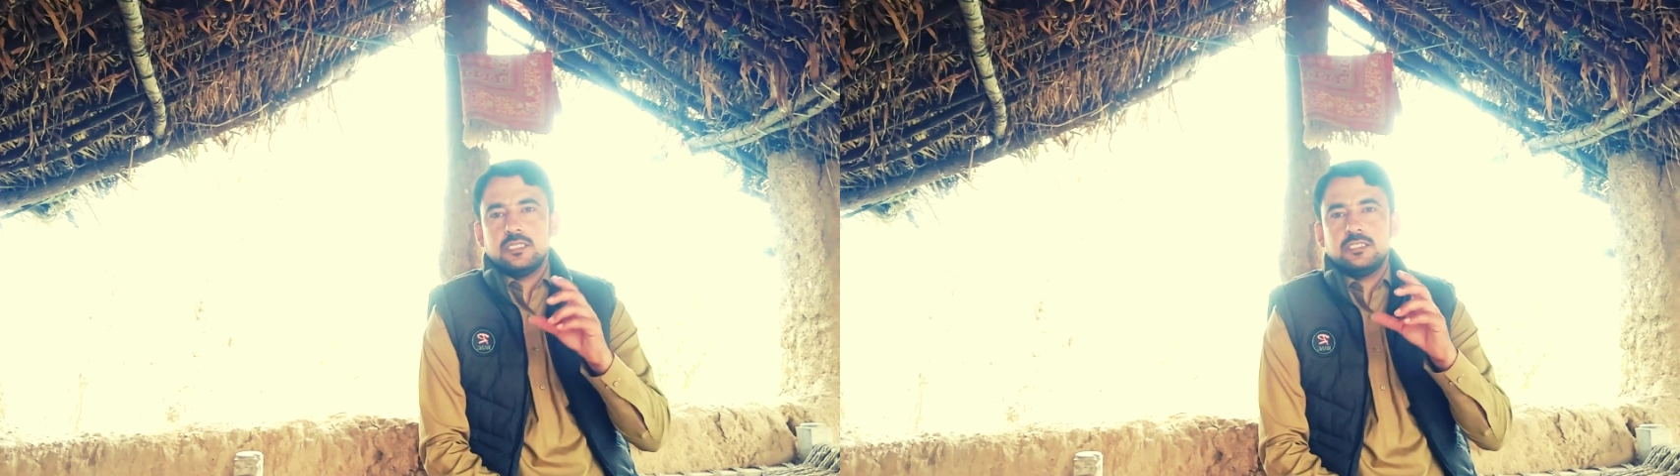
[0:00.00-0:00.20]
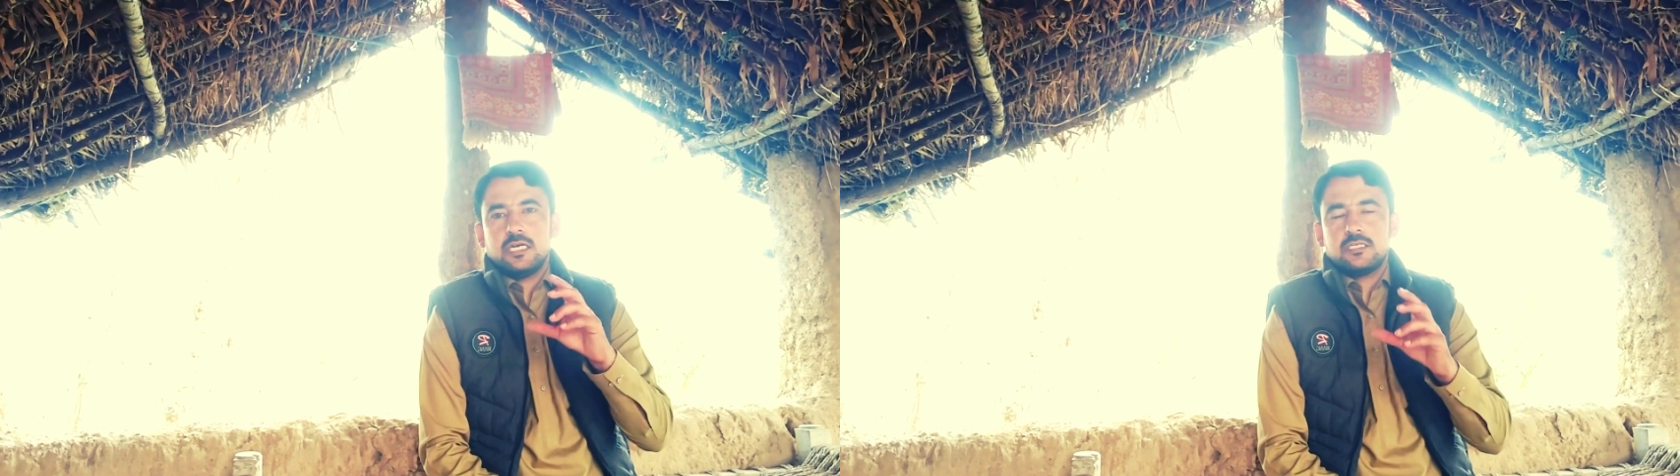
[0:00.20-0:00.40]

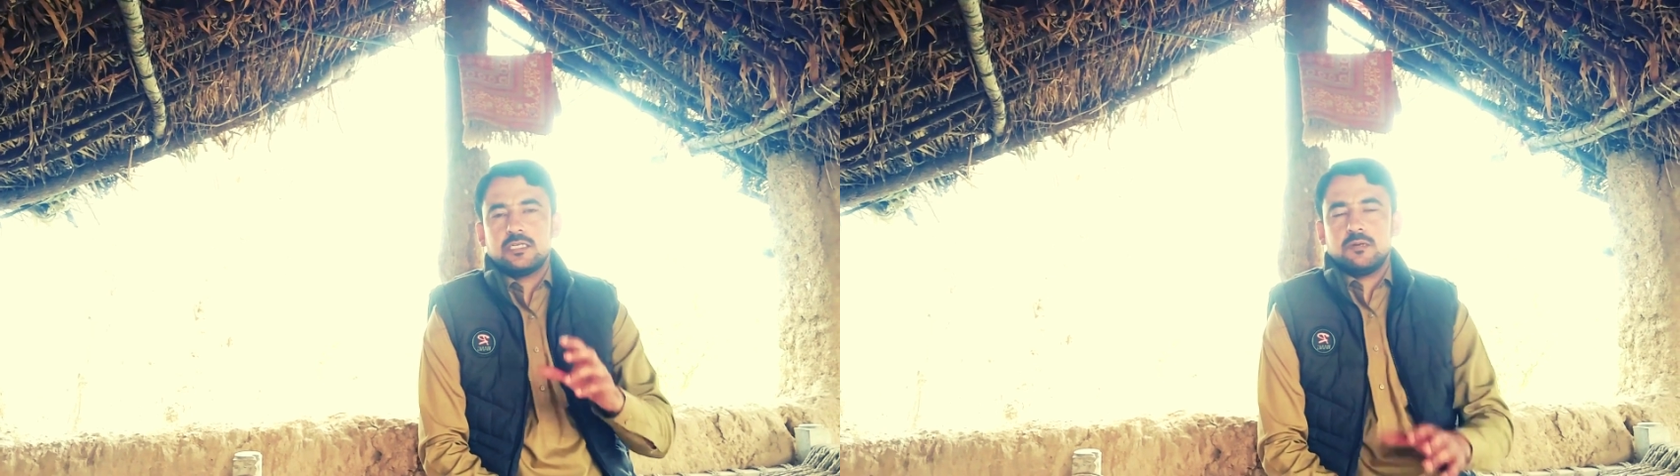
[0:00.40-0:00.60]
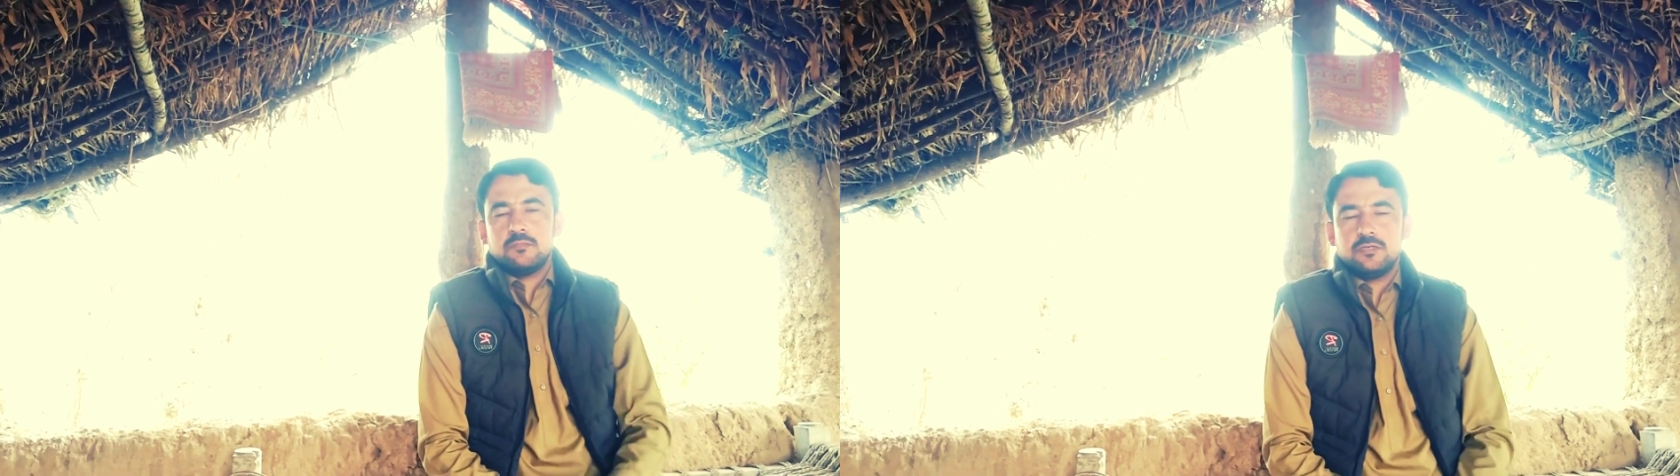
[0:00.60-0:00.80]
these are
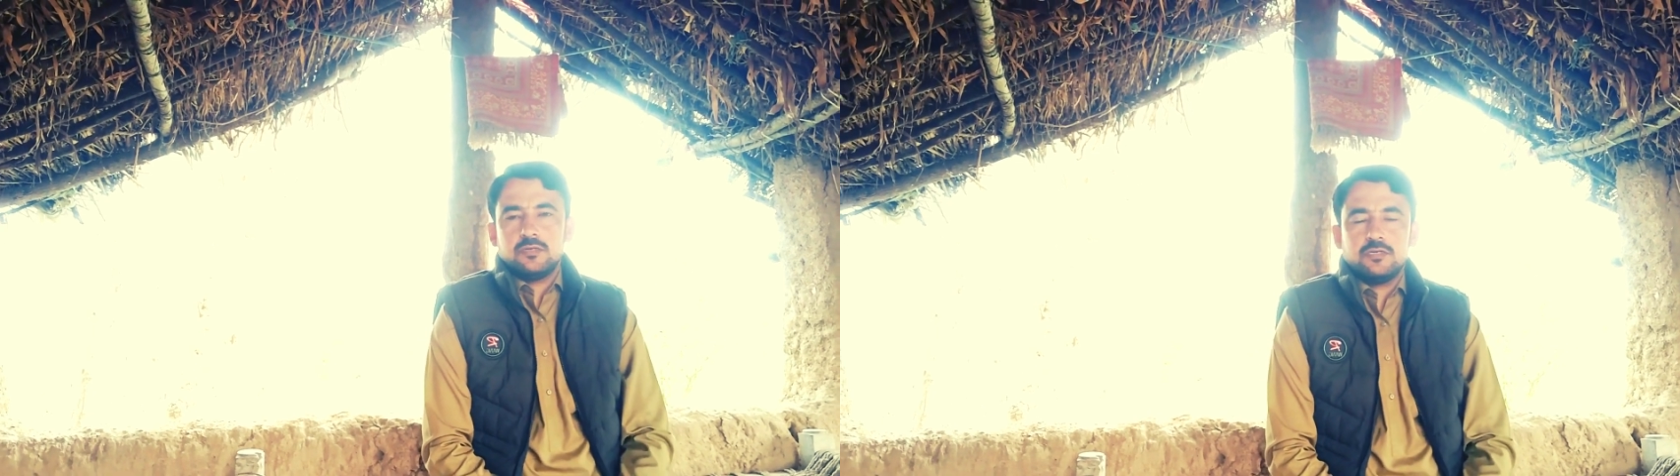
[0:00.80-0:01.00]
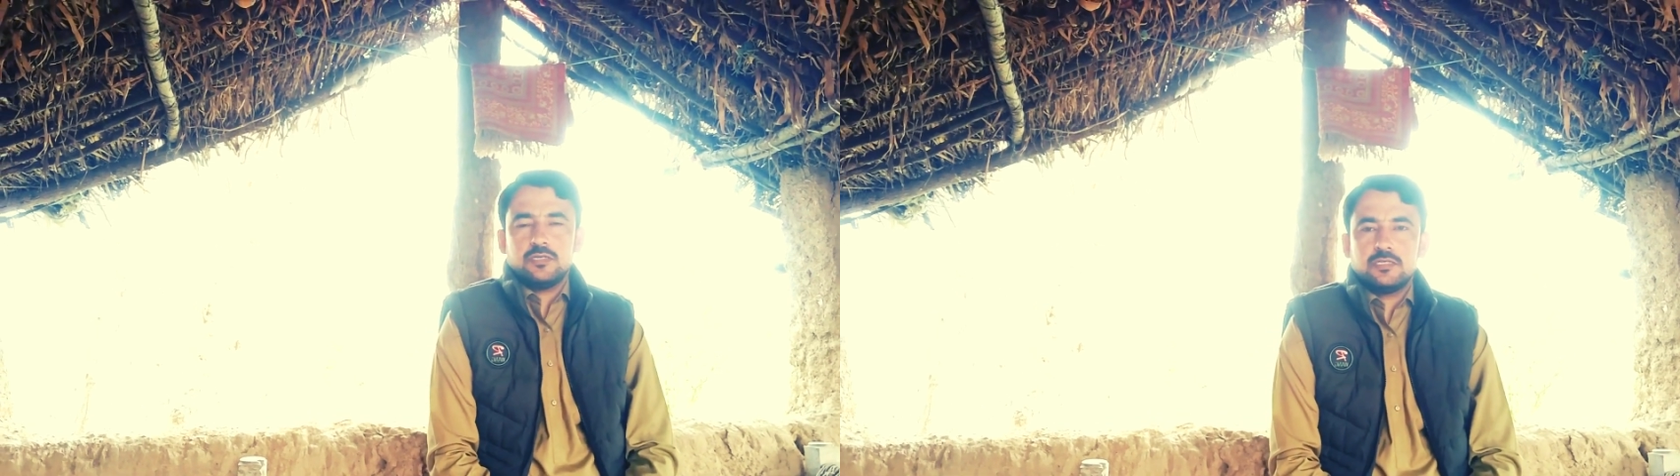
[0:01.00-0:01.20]
some of
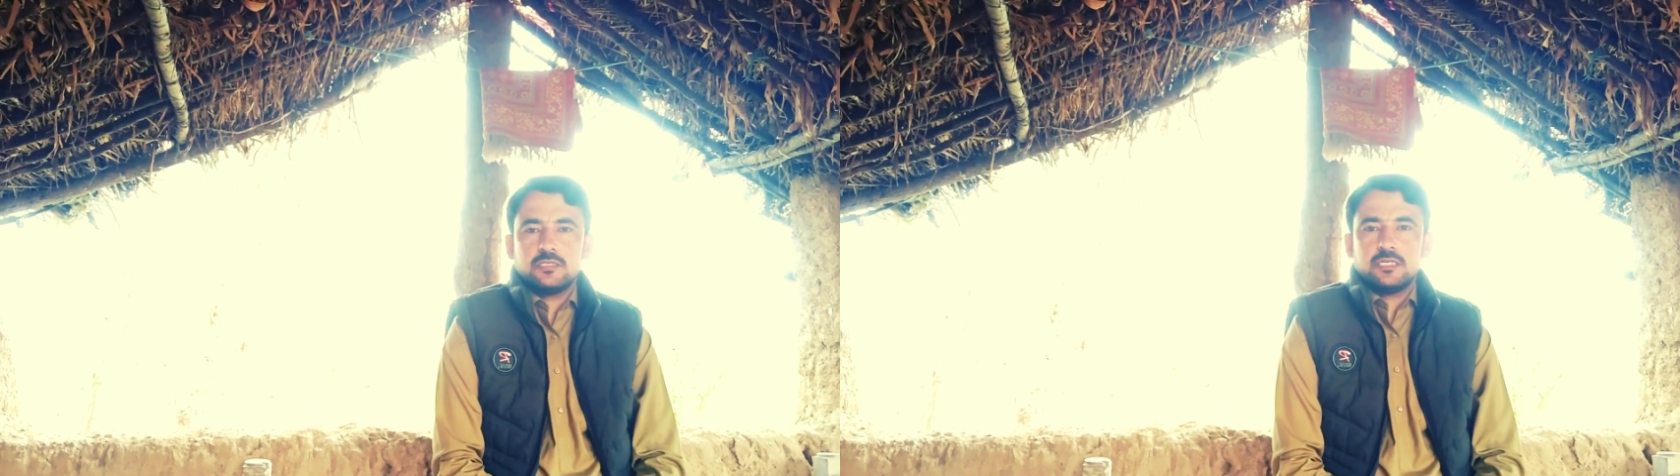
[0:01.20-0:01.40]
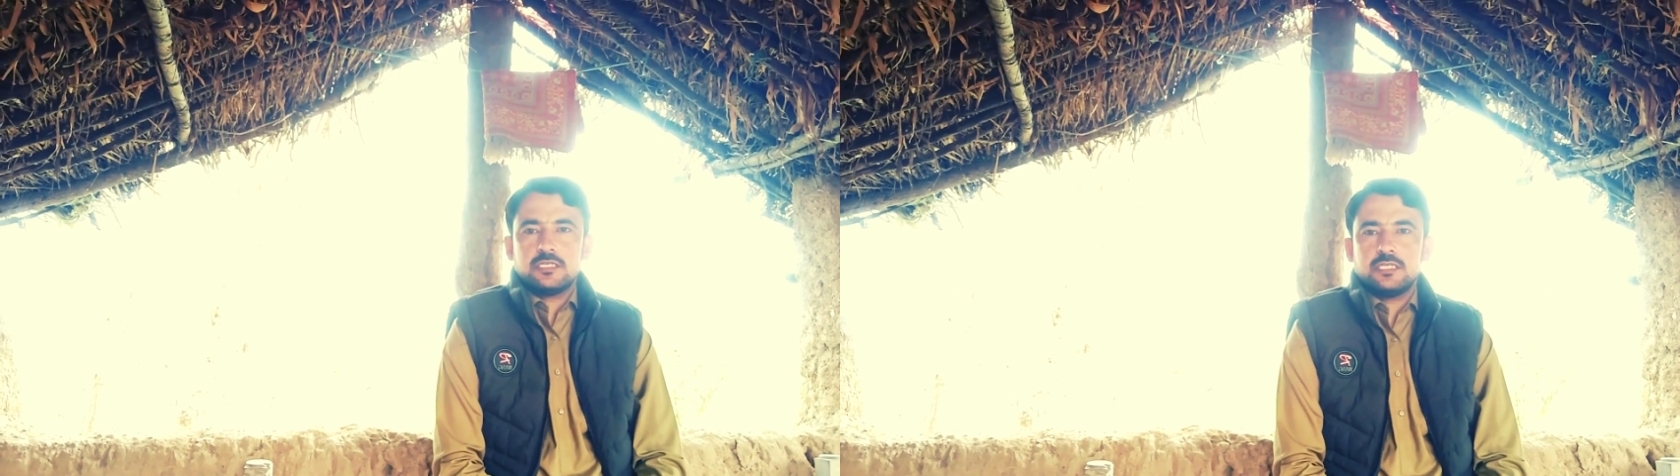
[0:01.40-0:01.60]
the
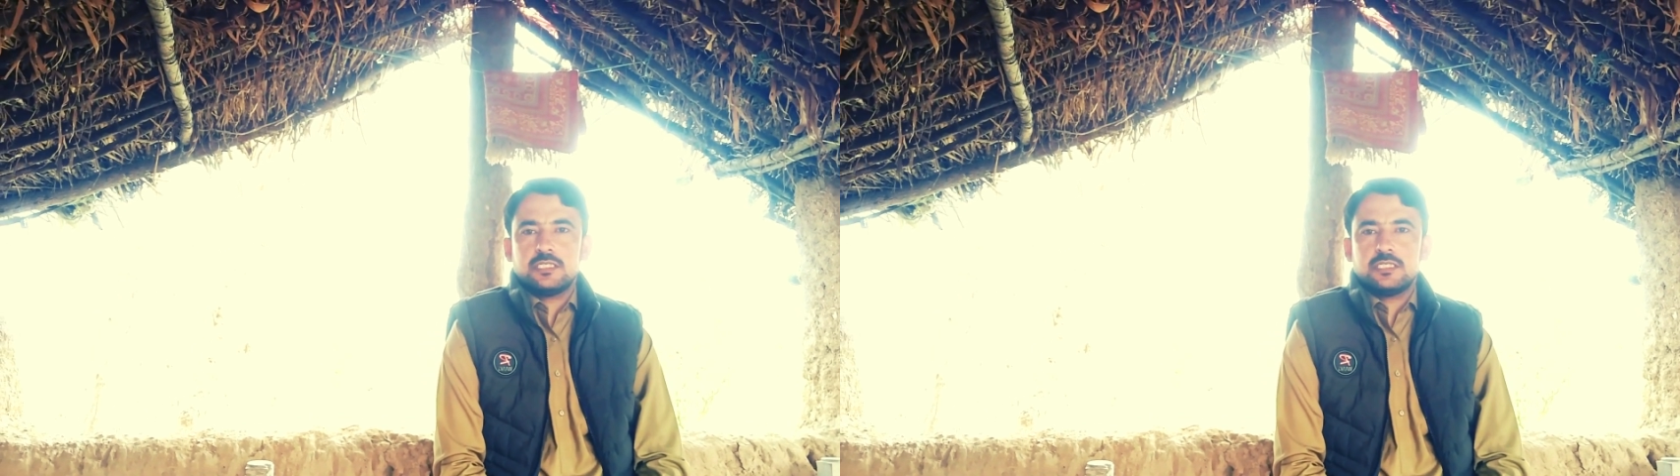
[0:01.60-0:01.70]
certain